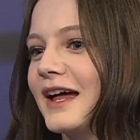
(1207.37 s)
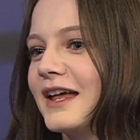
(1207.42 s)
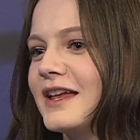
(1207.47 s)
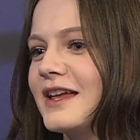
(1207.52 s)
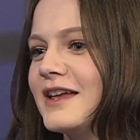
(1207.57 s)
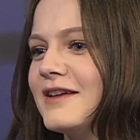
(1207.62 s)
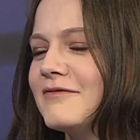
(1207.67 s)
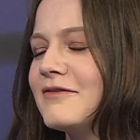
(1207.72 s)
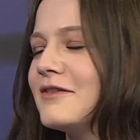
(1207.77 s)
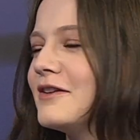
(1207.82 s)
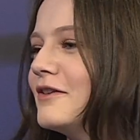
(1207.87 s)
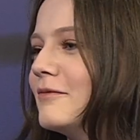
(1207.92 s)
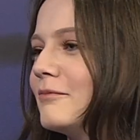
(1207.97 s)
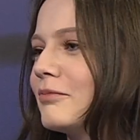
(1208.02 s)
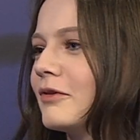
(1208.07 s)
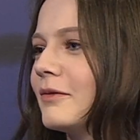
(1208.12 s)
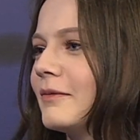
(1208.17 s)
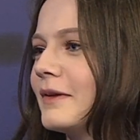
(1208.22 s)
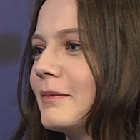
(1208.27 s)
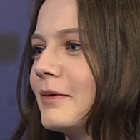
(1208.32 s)
even
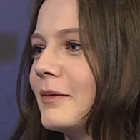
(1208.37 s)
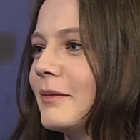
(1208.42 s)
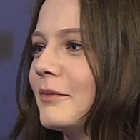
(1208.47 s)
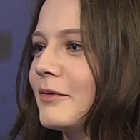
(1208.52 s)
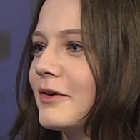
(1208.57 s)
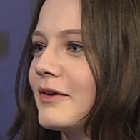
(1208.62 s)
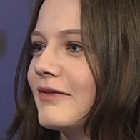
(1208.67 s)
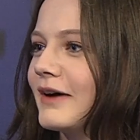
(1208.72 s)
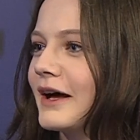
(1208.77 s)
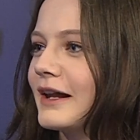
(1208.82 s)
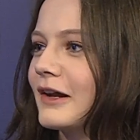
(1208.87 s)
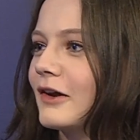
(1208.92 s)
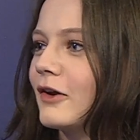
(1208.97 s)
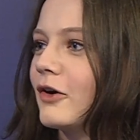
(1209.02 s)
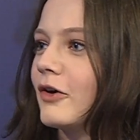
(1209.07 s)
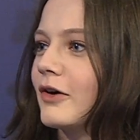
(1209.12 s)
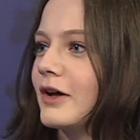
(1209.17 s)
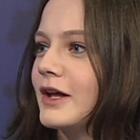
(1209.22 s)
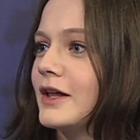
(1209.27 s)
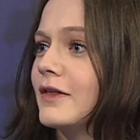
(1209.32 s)
they probably would have had a
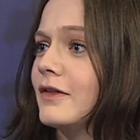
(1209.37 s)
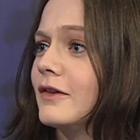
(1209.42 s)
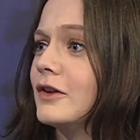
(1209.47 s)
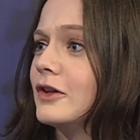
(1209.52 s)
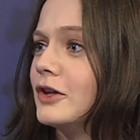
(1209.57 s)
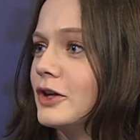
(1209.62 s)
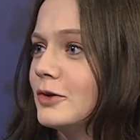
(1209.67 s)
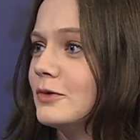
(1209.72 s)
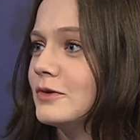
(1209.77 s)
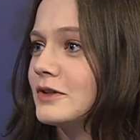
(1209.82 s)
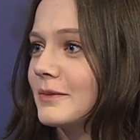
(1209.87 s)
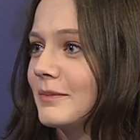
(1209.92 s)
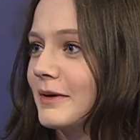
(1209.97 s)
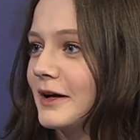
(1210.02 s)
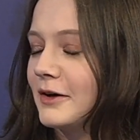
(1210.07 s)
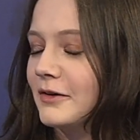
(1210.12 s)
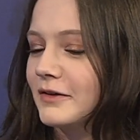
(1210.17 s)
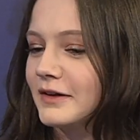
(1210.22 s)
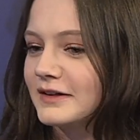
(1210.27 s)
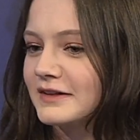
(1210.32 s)
lot in the news
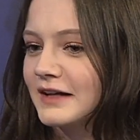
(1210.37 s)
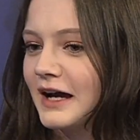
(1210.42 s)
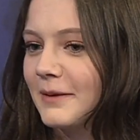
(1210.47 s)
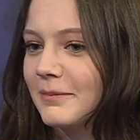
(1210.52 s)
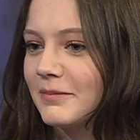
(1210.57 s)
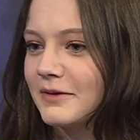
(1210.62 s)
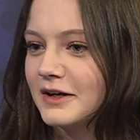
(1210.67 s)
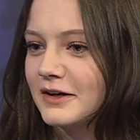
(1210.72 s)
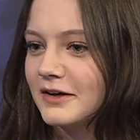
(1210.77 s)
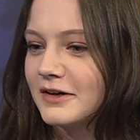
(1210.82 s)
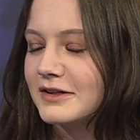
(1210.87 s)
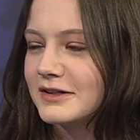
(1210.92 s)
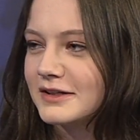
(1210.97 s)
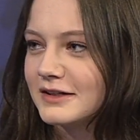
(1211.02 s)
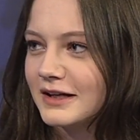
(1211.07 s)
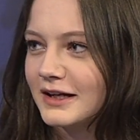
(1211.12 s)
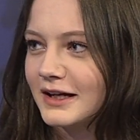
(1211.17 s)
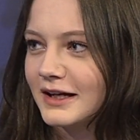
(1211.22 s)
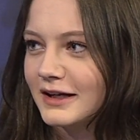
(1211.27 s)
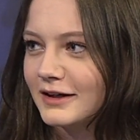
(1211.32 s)
about this happening, because
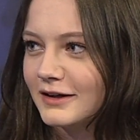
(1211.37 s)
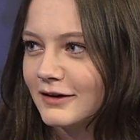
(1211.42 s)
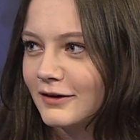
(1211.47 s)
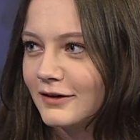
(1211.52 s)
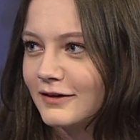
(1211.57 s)
it